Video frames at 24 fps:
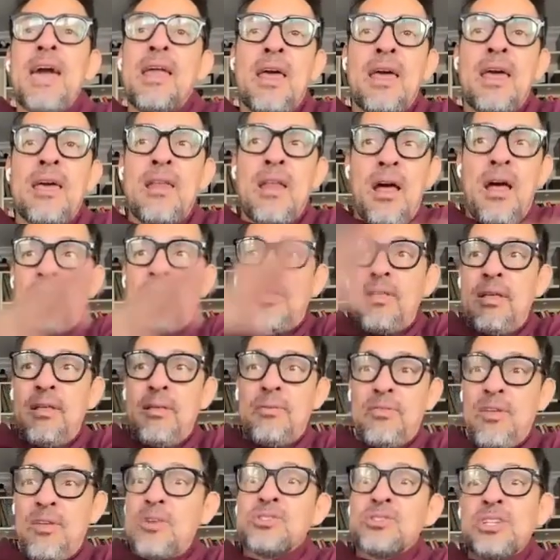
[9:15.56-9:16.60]
And
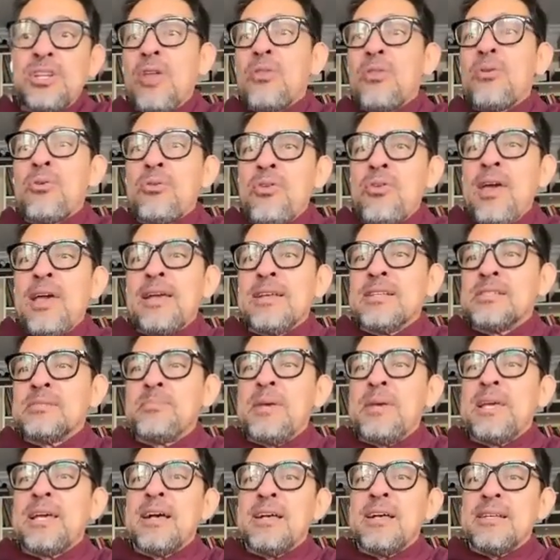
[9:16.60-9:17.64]
there's another thing, is
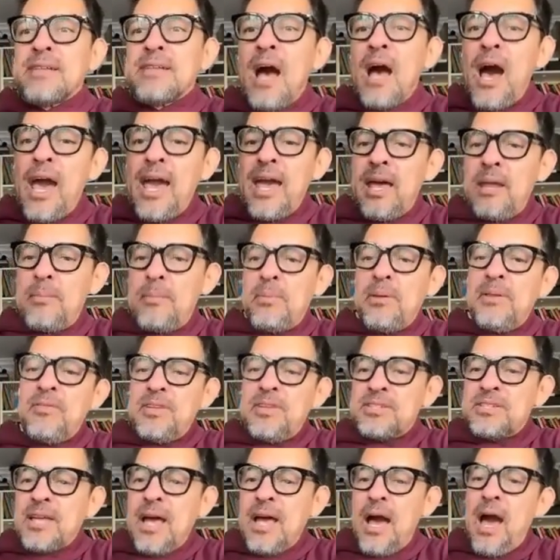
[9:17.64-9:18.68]
because I had been
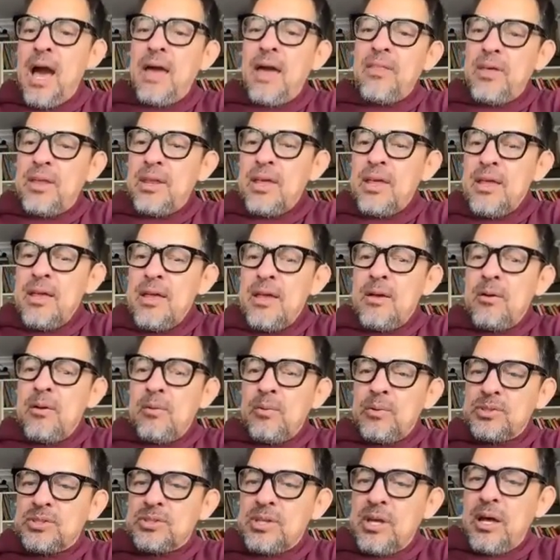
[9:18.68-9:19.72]
this guy that
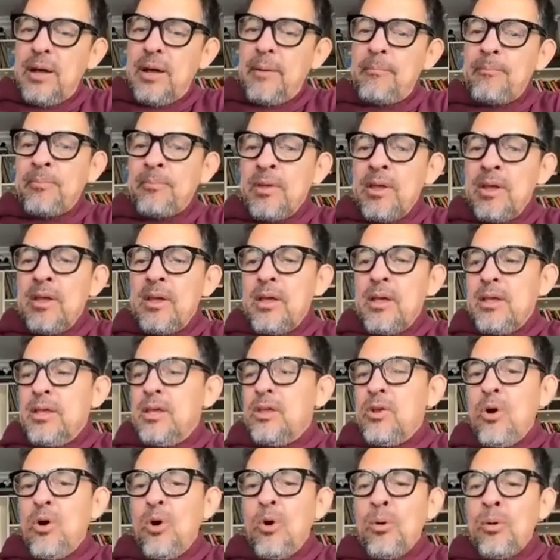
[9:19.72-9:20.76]
was, kind
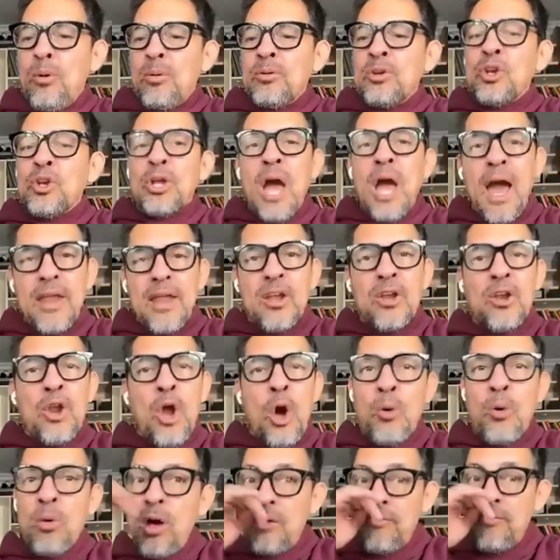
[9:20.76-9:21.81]
of
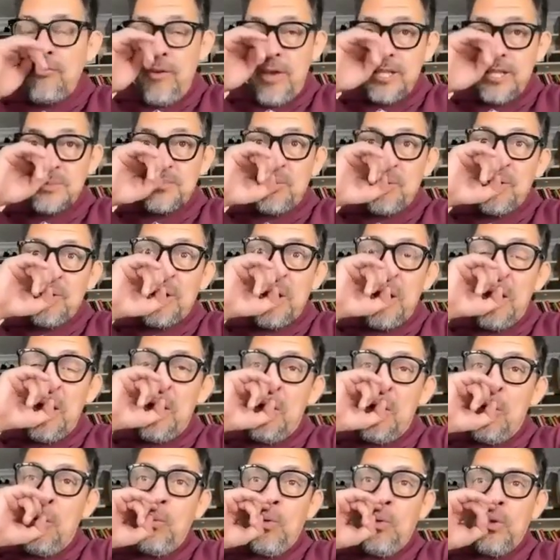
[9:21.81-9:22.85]
known on Facebook
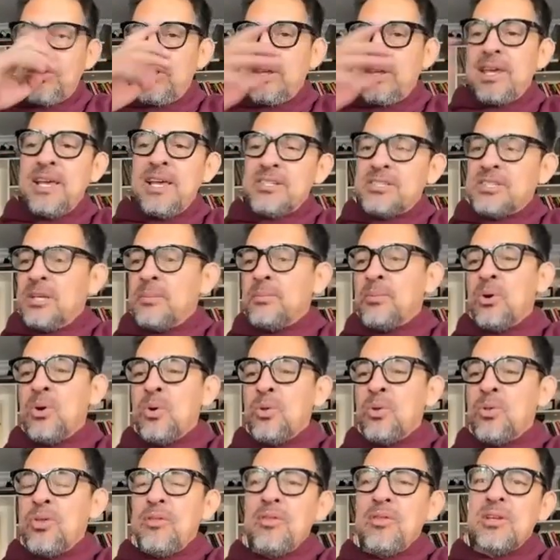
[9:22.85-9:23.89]
with the kissing
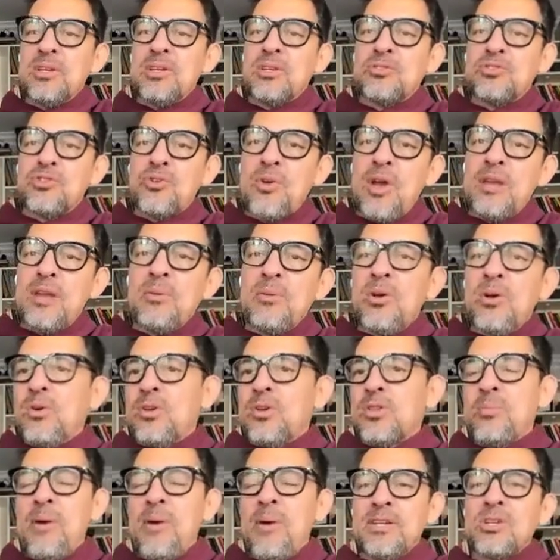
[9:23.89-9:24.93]
booth and the treadmill
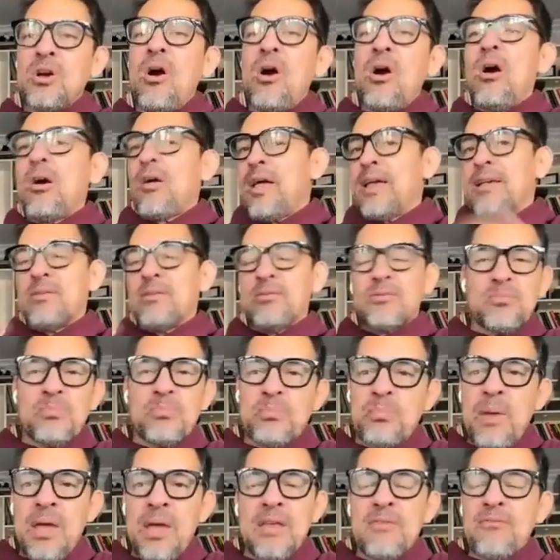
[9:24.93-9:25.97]
with my dog, like
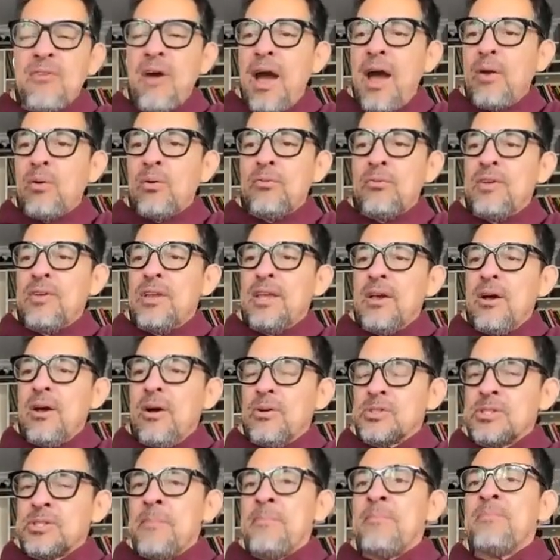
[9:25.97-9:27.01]
many viral
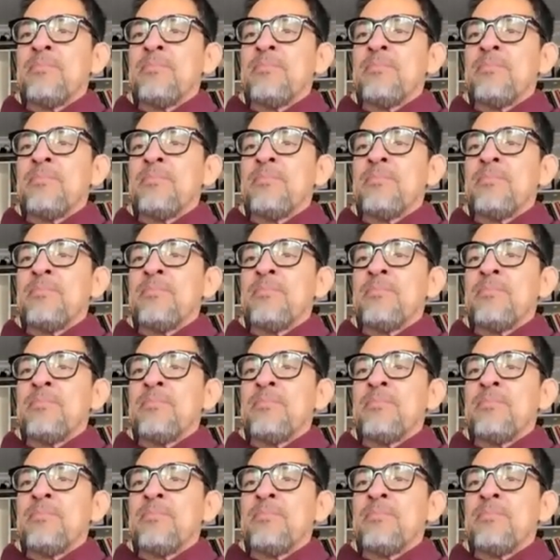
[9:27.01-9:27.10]
videos.